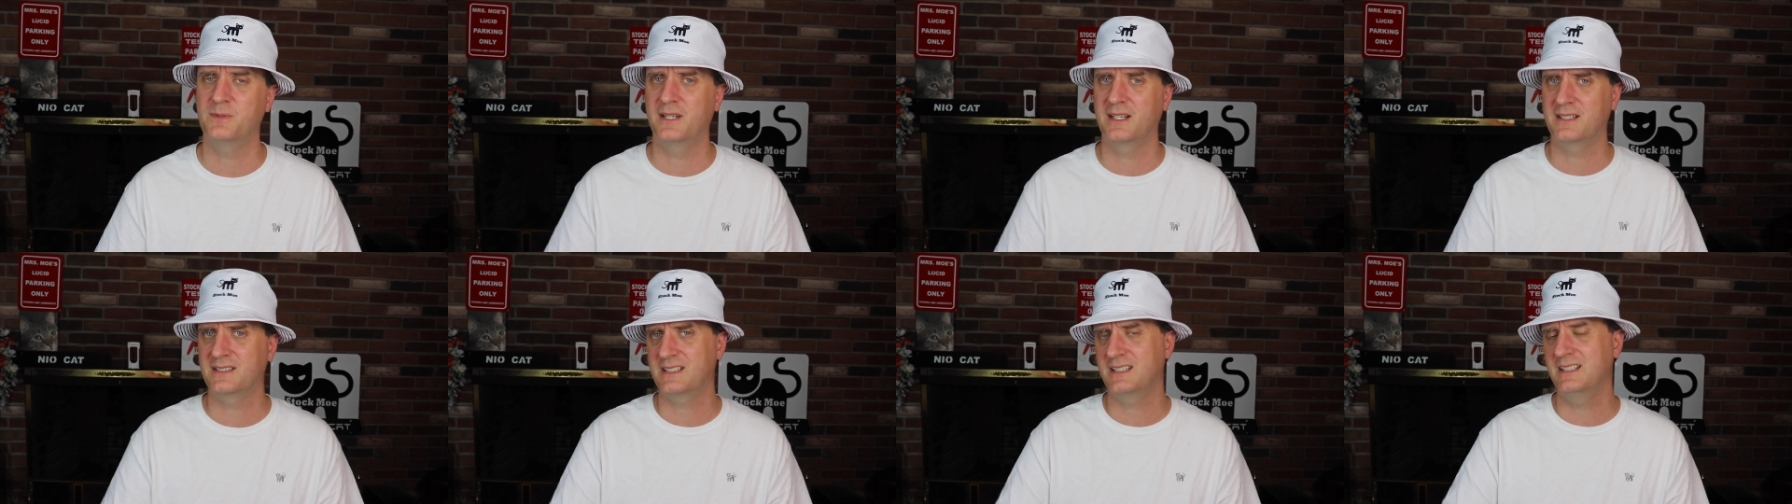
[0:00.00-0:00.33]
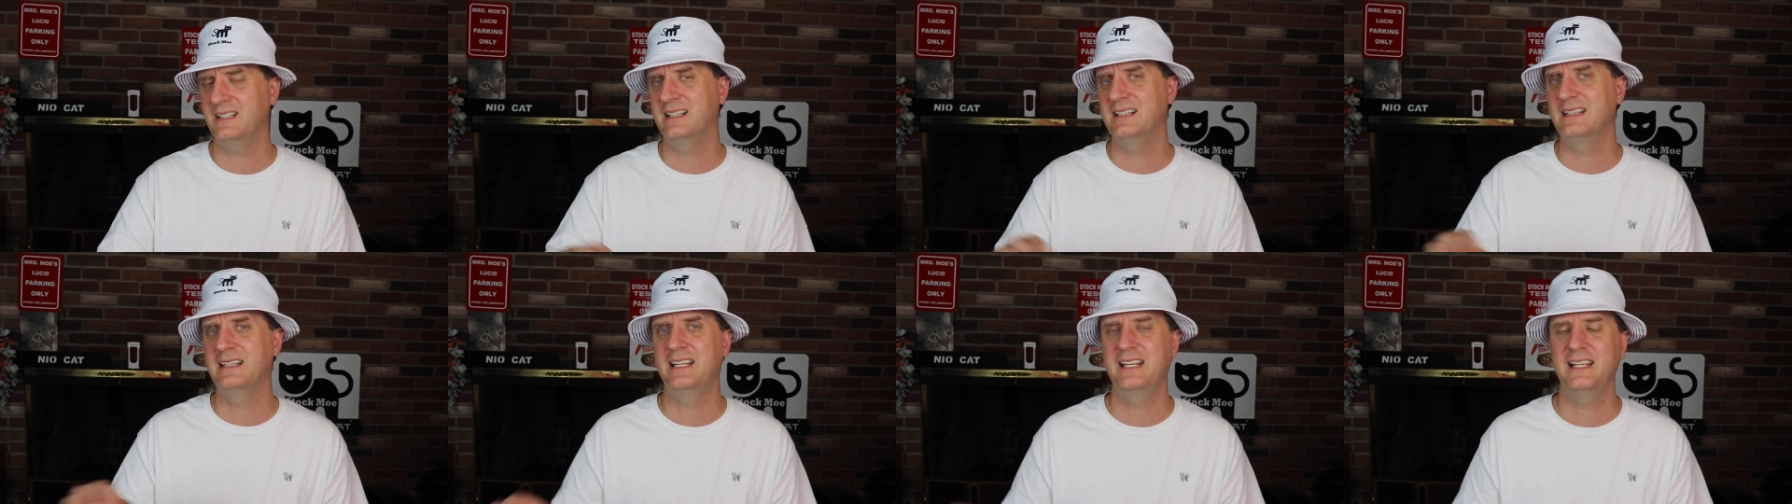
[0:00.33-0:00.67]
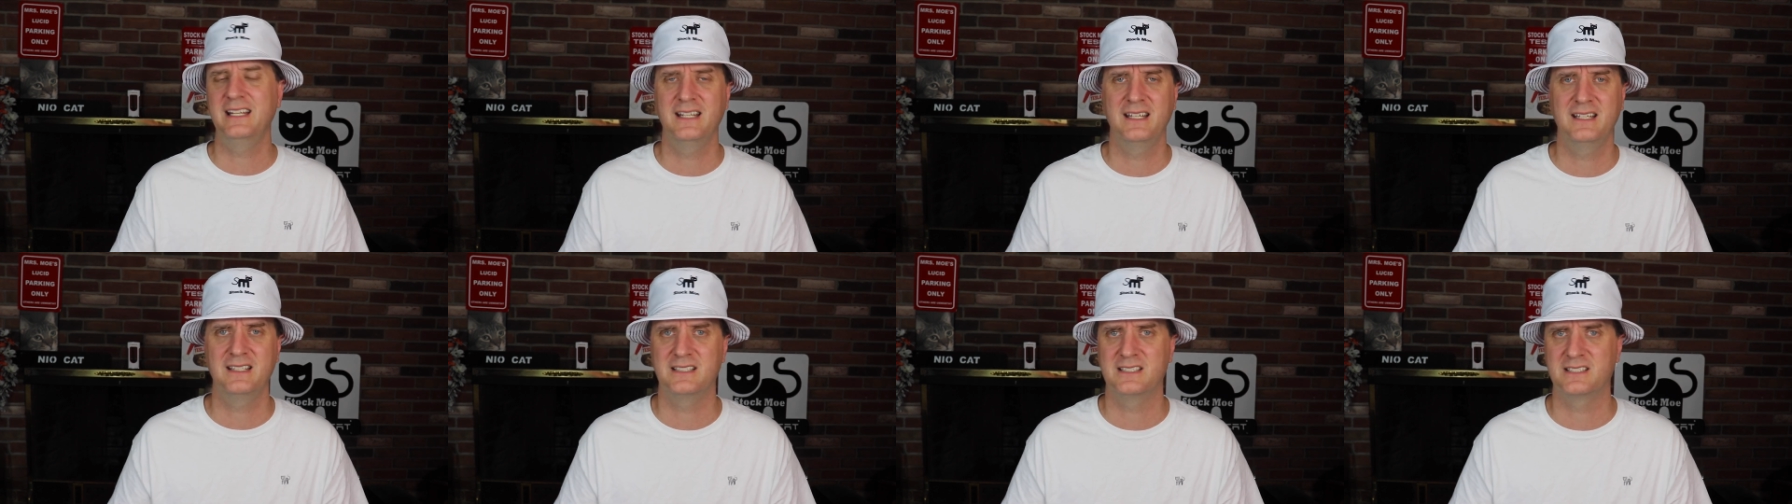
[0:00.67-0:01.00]
but it's going to
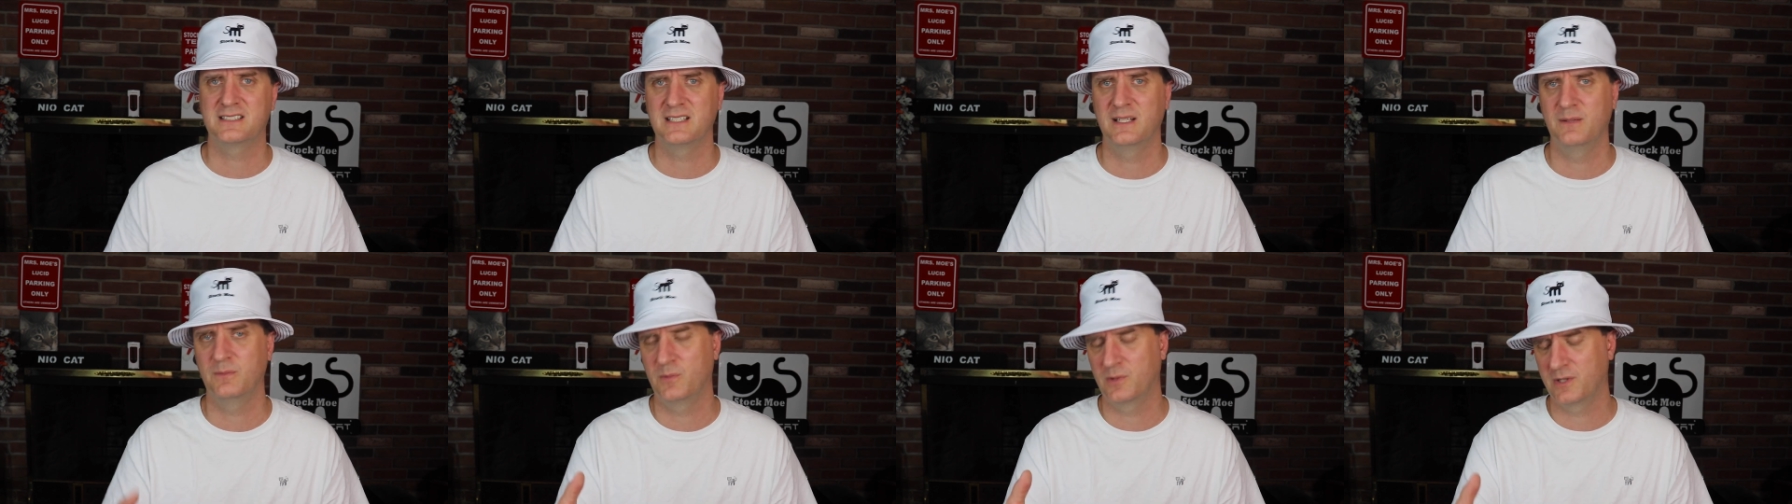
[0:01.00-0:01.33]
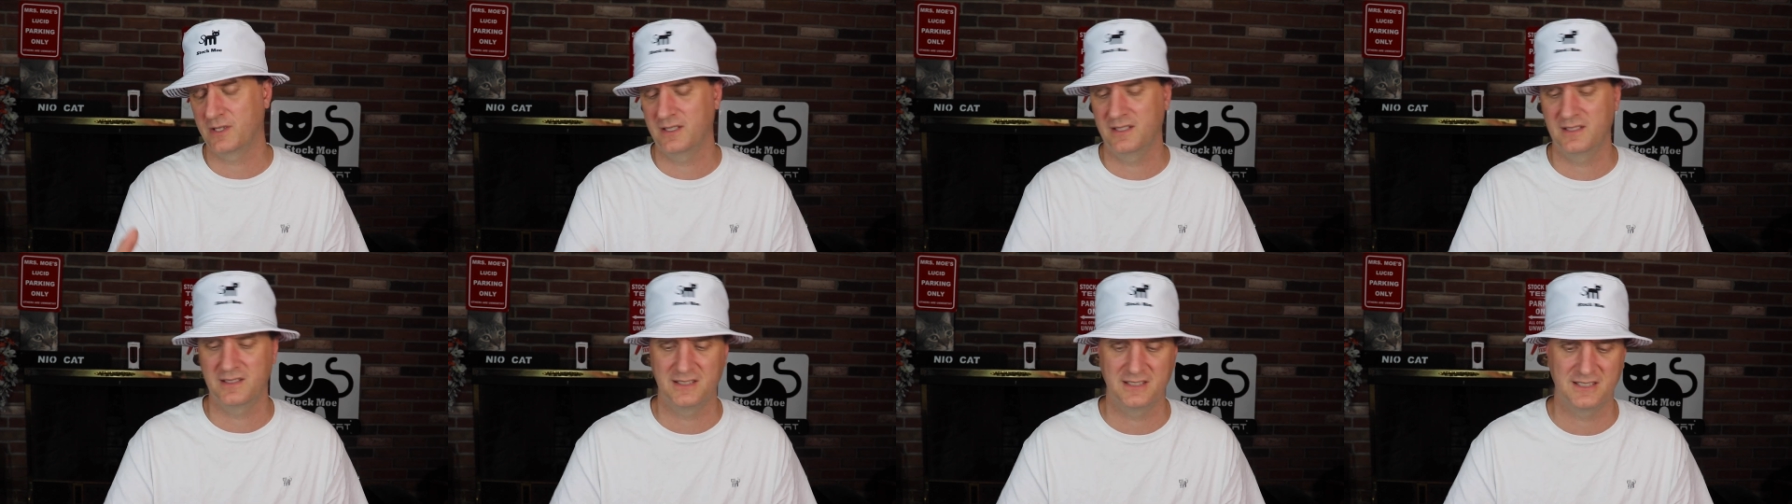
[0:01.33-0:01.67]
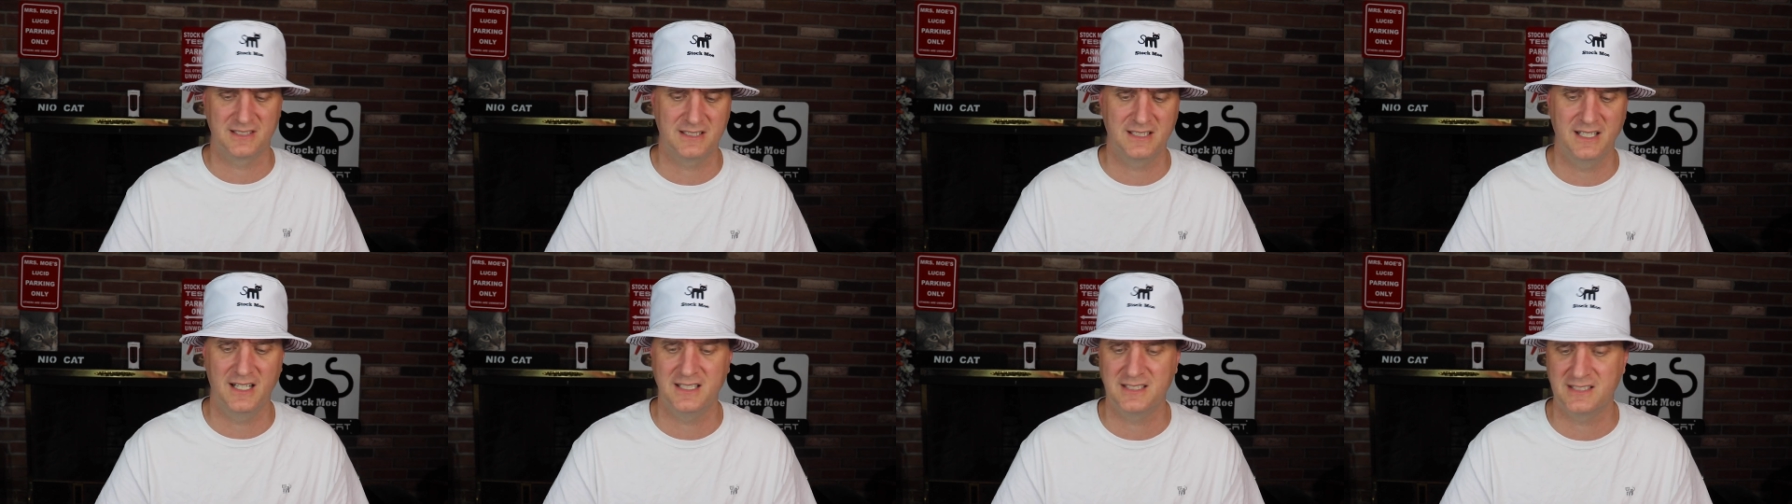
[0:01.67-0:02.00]
lead into something we're going to
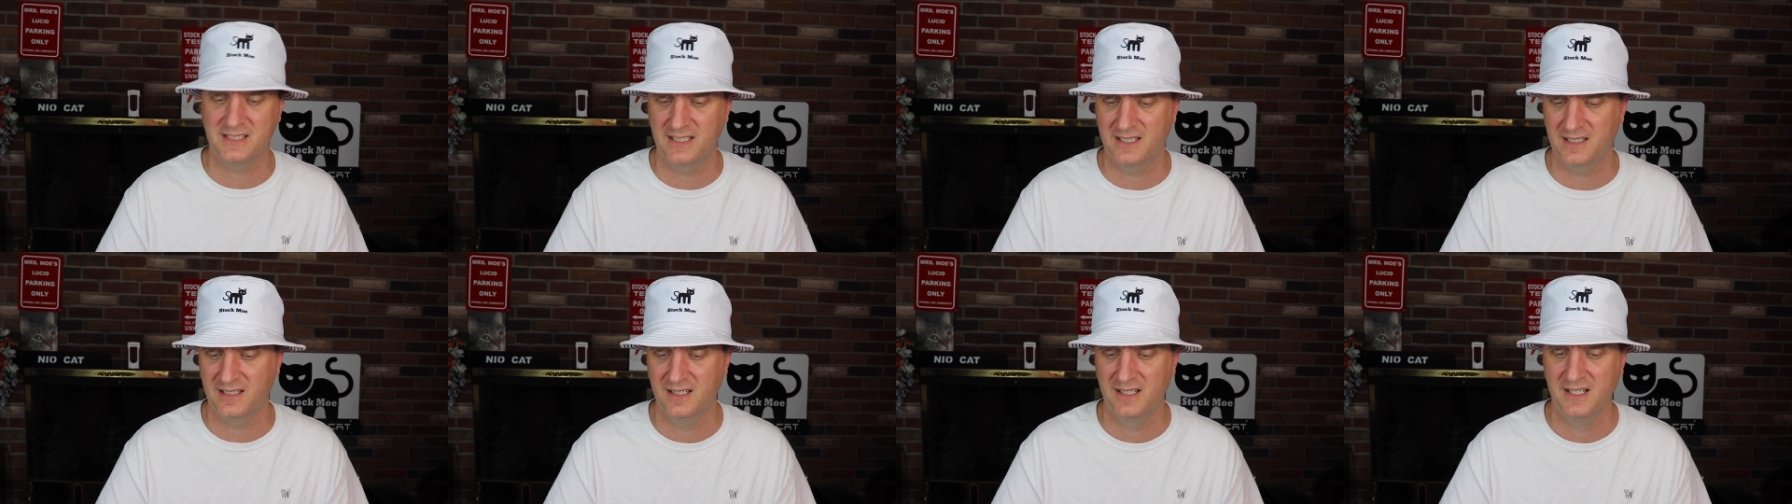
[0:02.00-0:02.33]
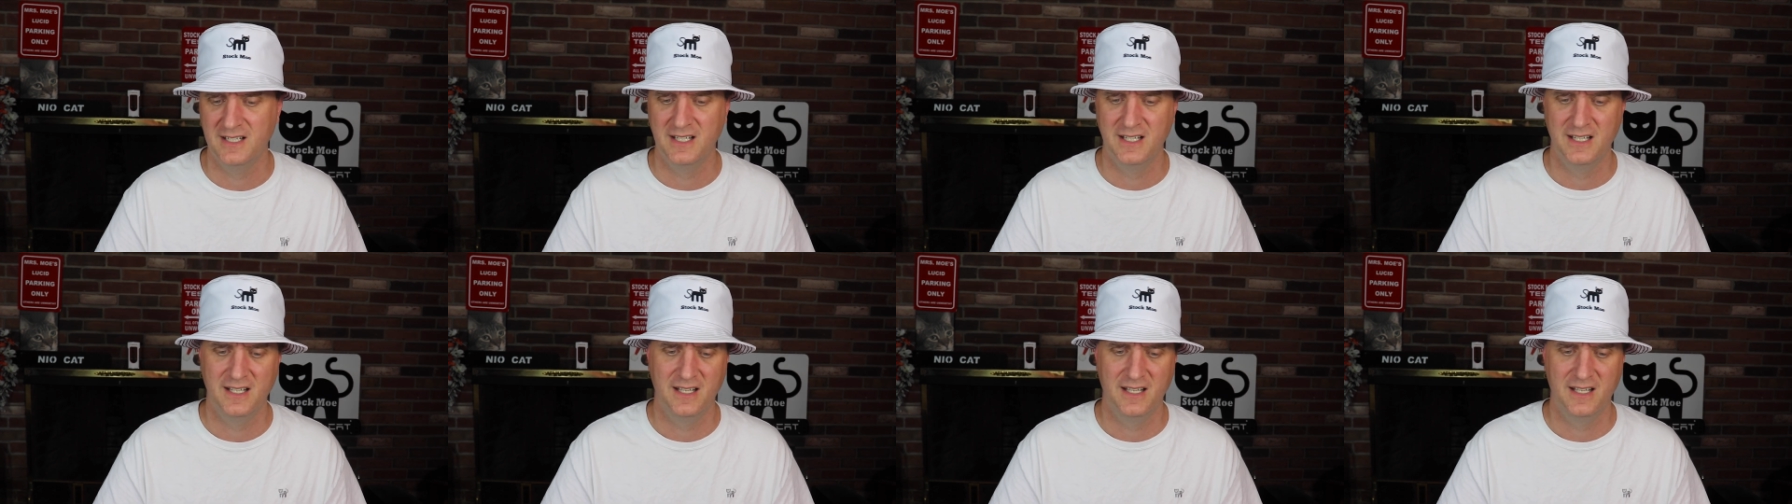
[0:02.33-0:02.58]
discuss here.